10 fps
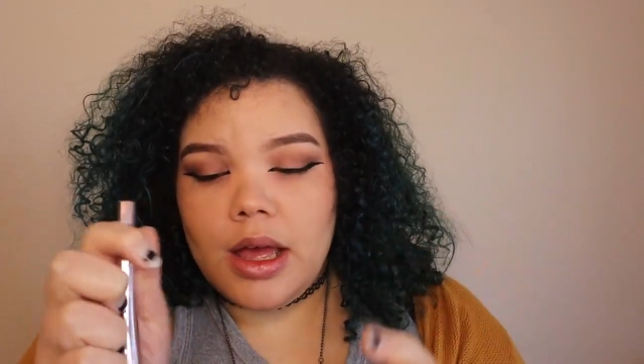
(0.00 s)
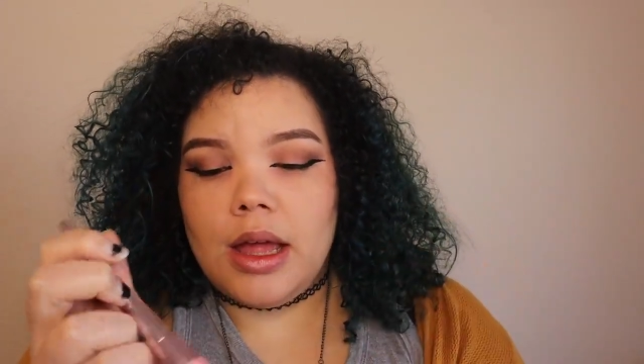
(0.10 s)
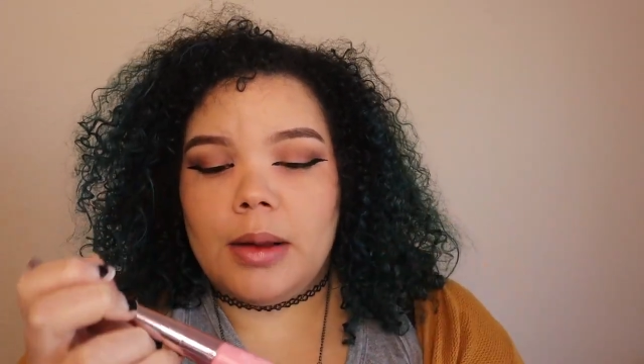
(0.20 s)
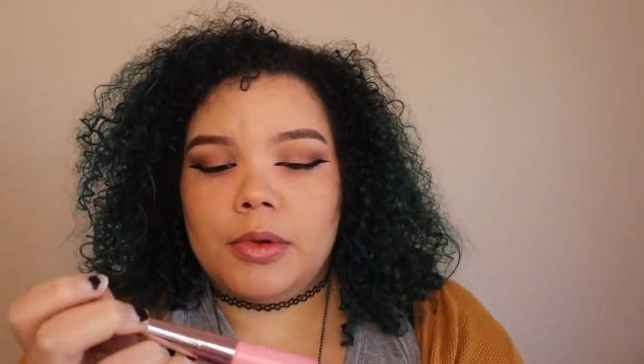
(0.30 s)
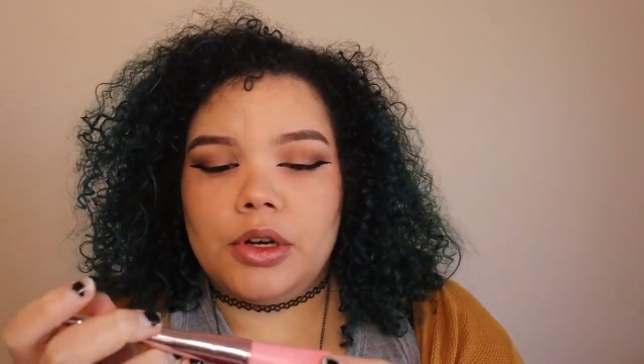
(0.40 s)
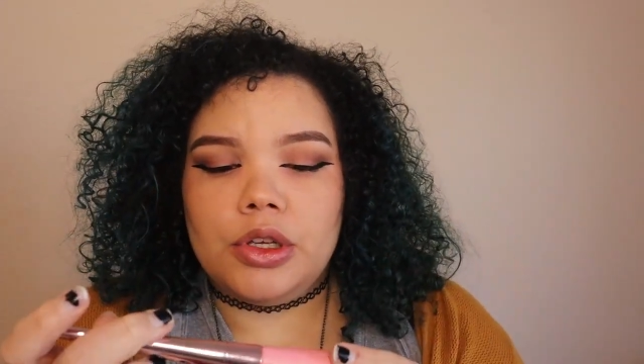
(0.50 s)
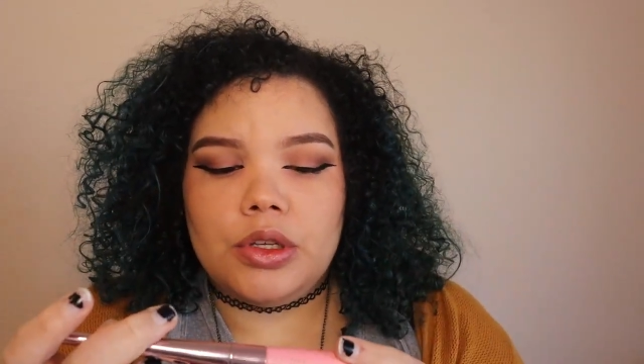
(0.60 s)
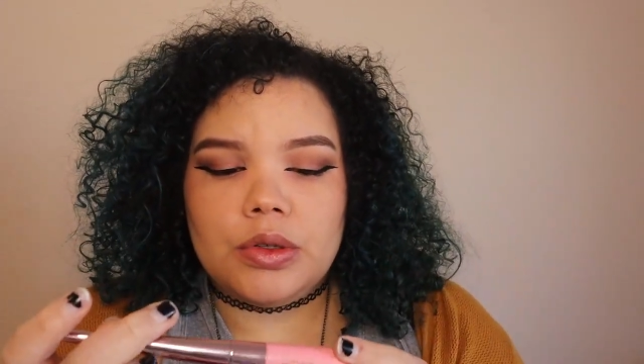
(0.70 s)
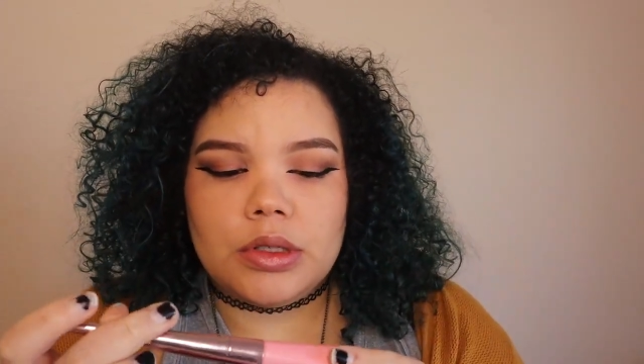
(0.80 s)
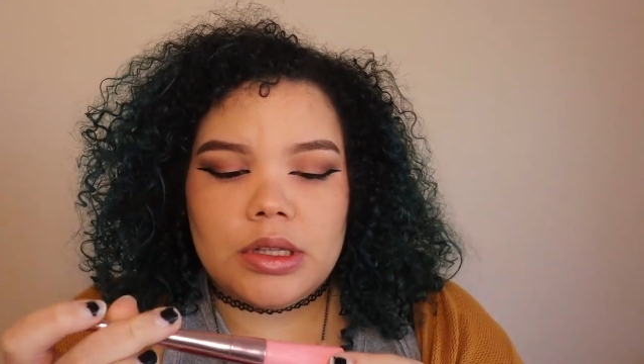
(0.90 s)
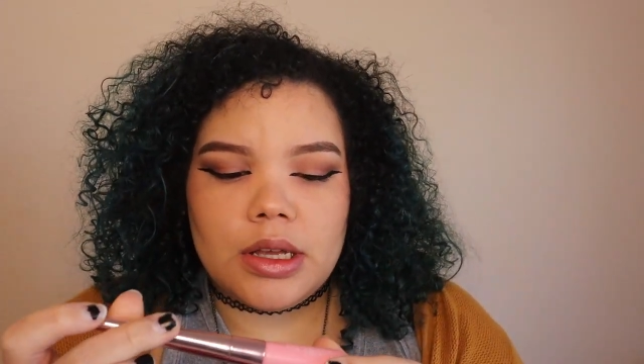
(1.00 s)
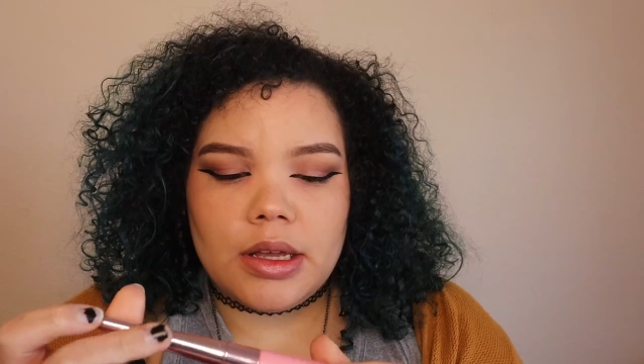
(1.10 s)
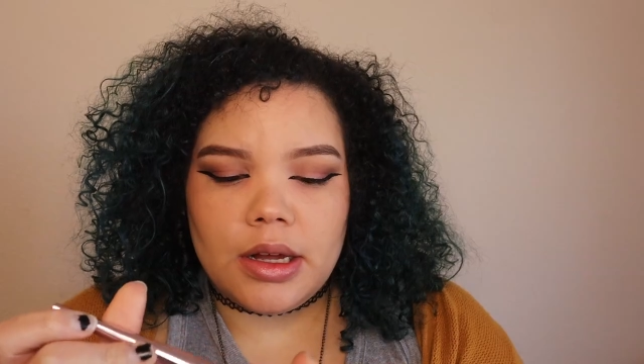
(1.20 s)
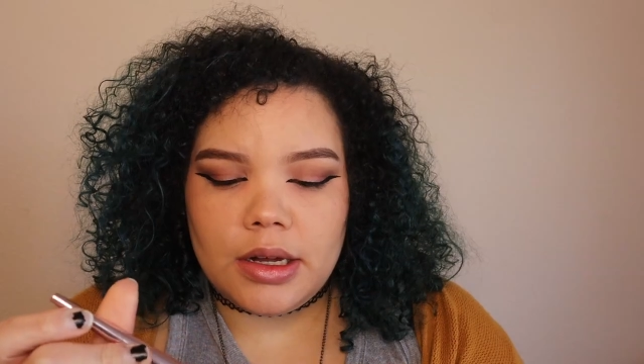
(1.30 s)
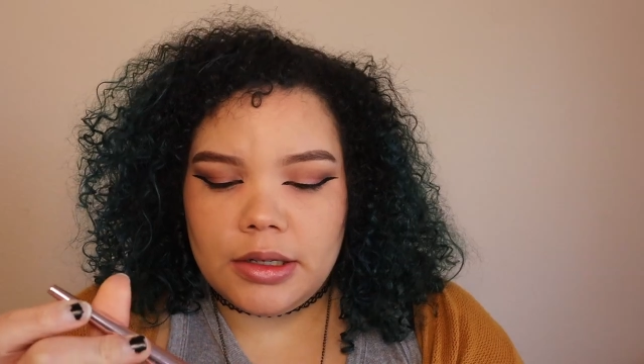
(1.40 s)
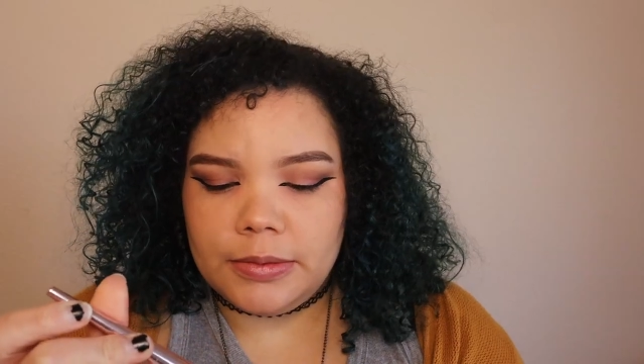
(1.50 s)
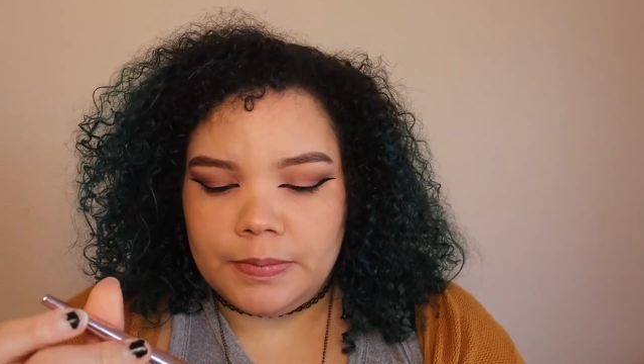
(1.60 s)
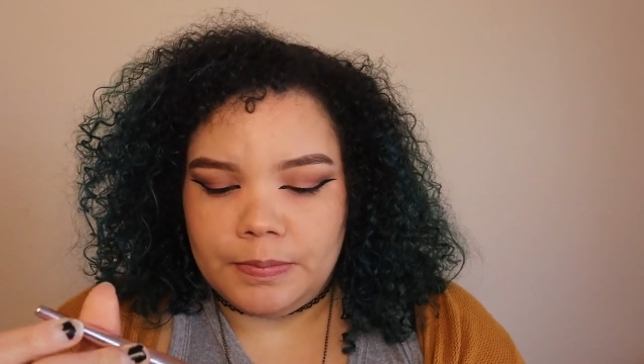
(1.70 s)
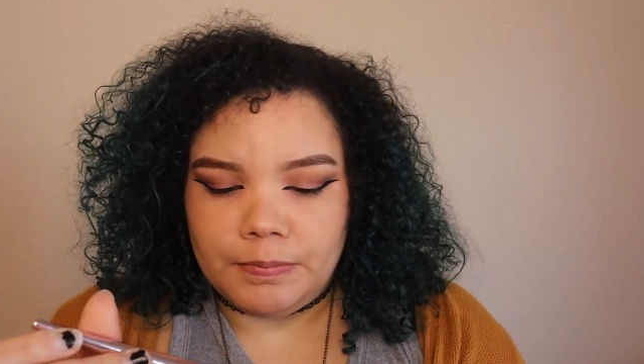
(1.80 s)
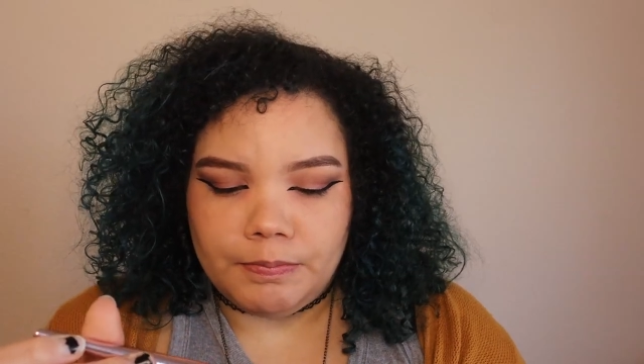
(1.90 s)
and I'm gonna use the
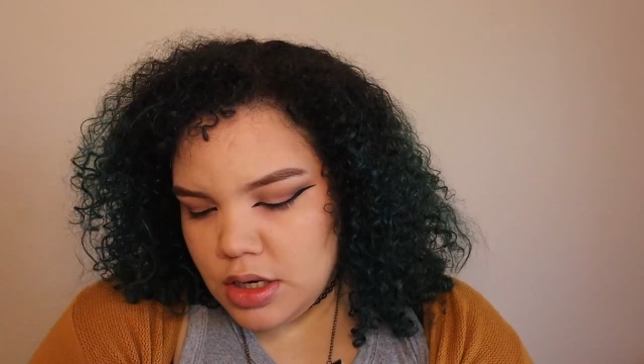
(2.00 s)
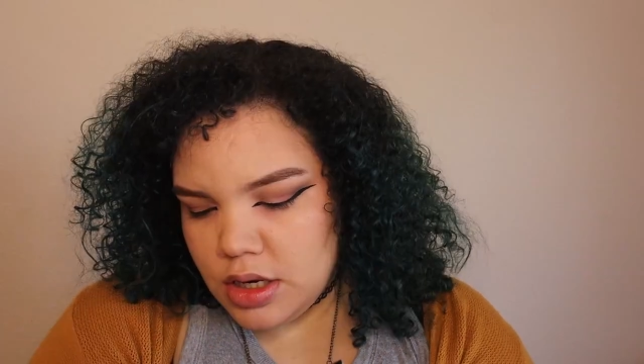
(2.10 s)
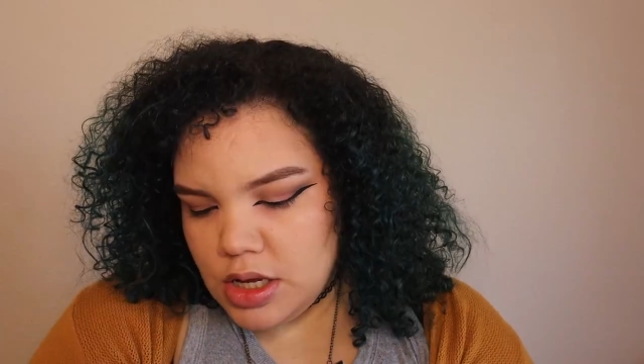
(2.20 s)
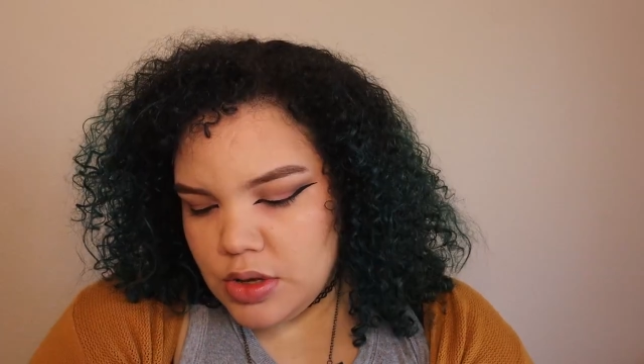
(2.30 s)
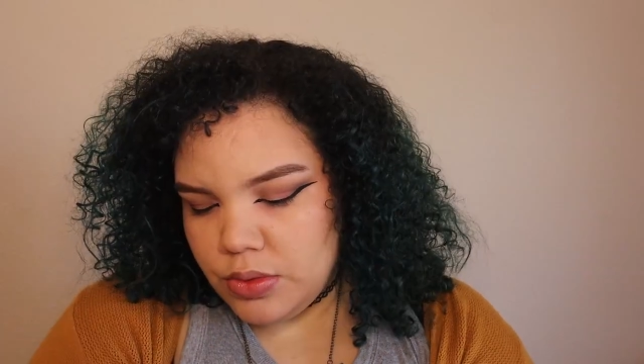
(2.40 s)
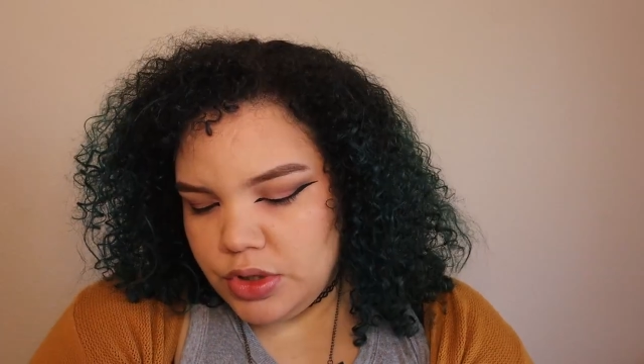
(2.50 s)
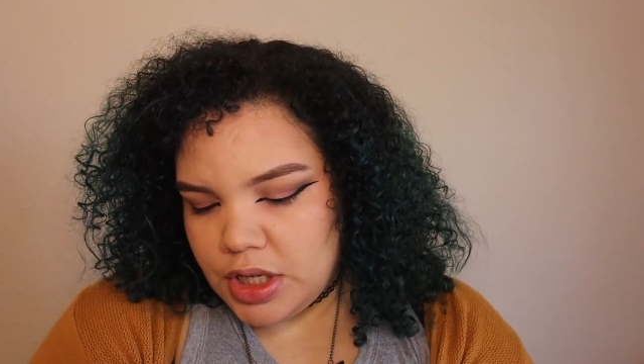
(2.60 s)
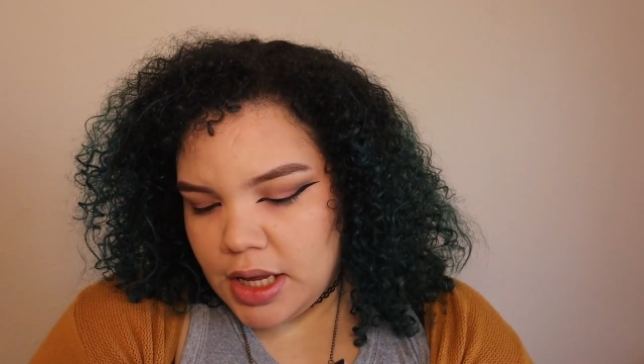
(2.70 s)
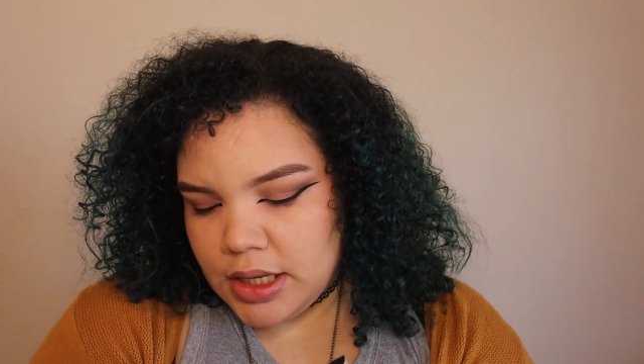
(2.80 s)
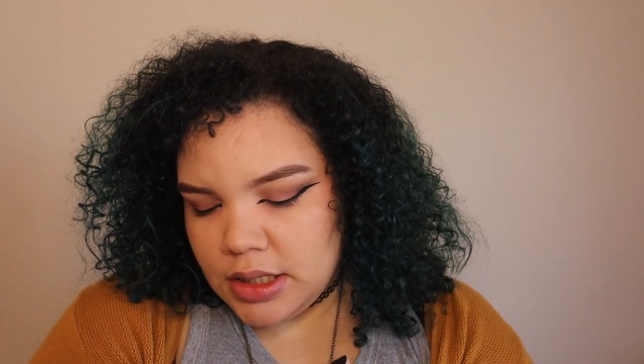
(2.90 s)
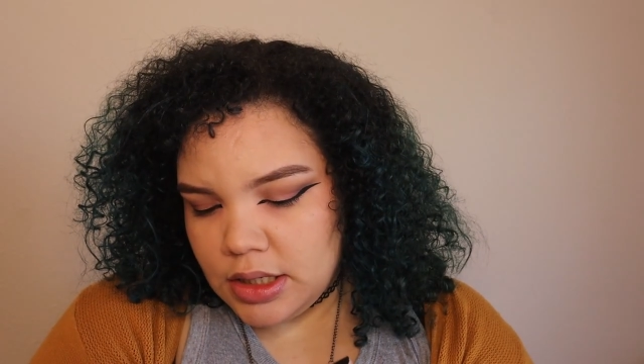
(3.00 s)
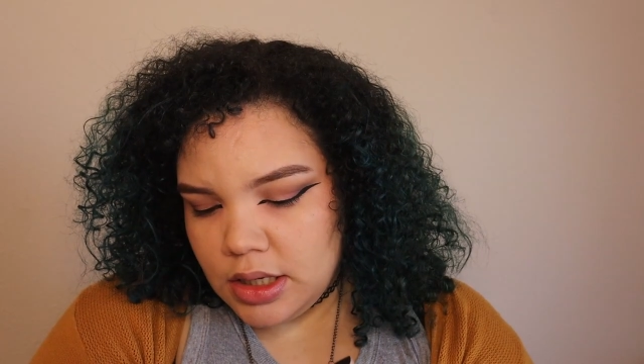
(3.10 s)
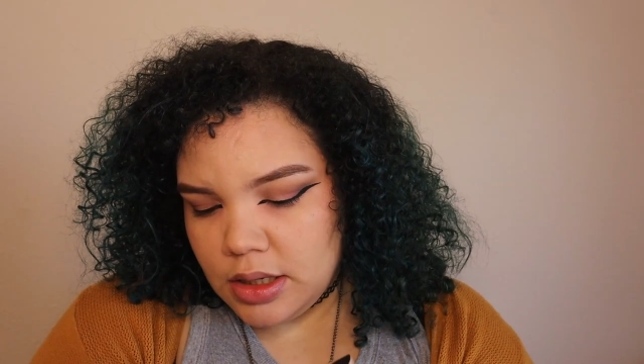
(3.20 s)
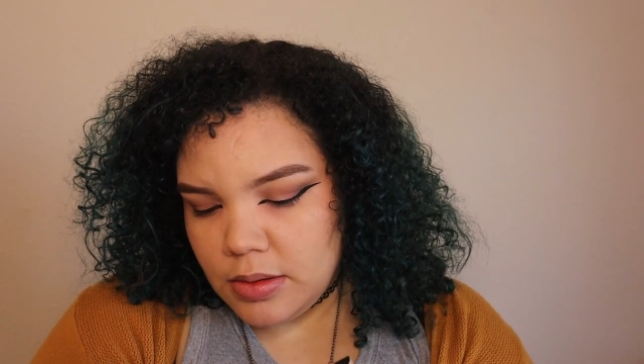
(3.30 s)
Neogen